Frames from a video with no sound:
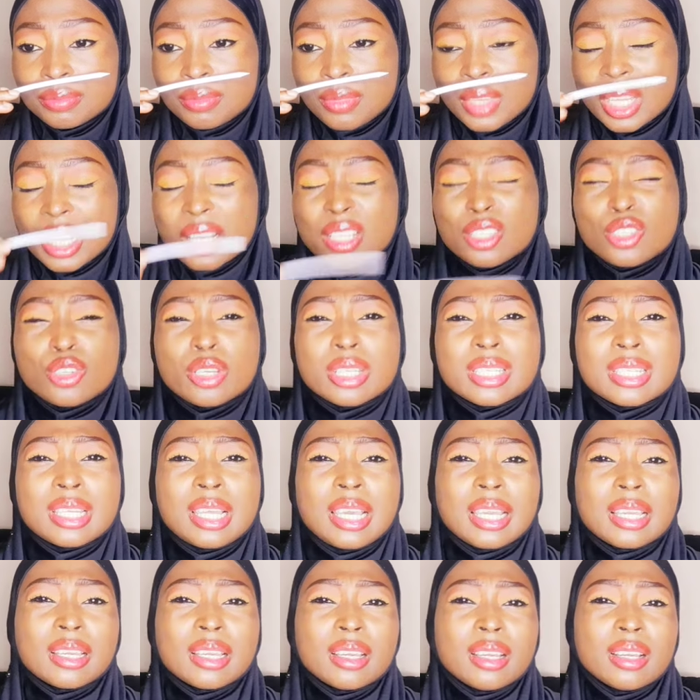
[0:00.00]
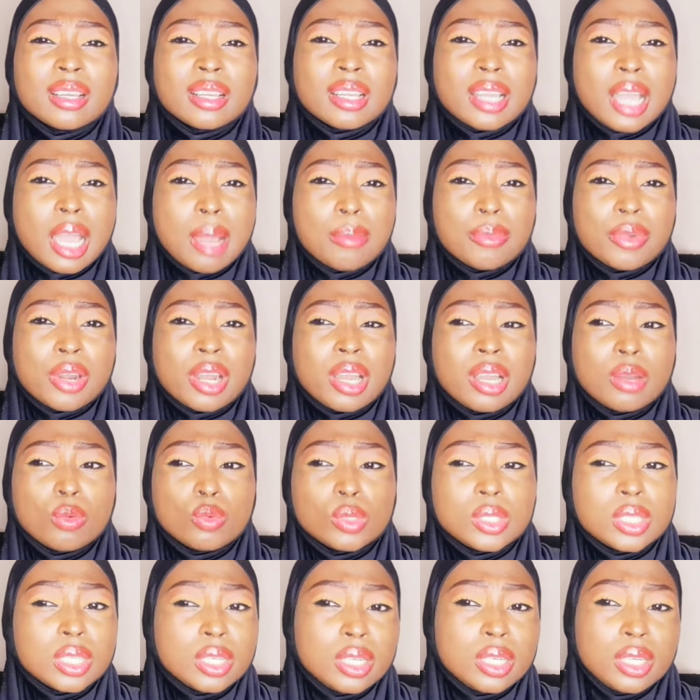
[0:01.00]
It's just like Camera
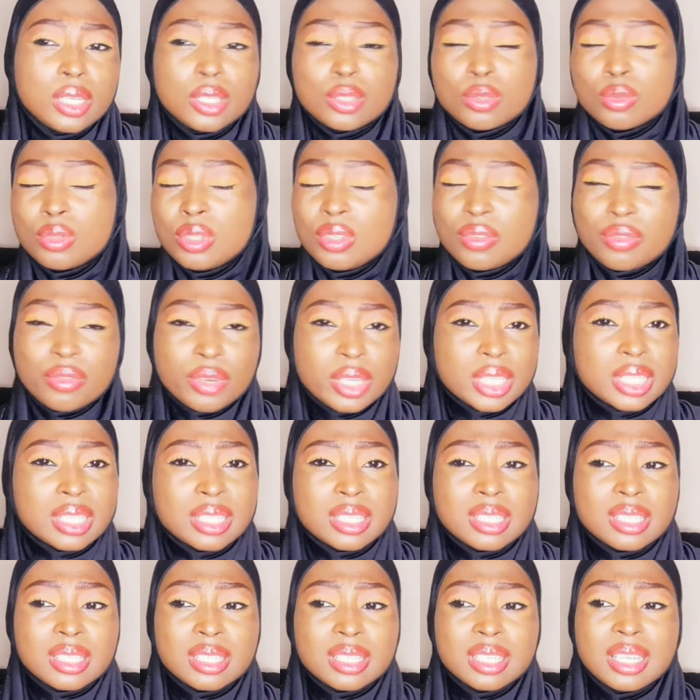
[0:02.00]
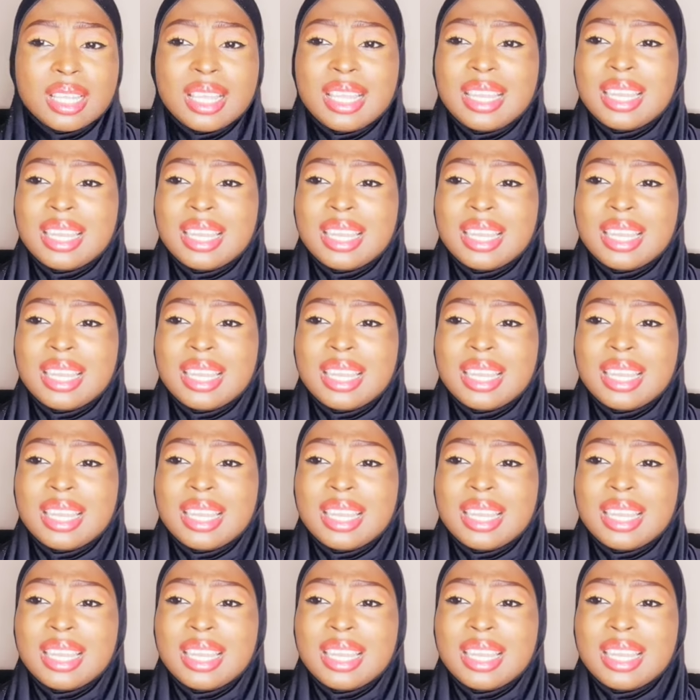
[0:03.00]
with a little differences.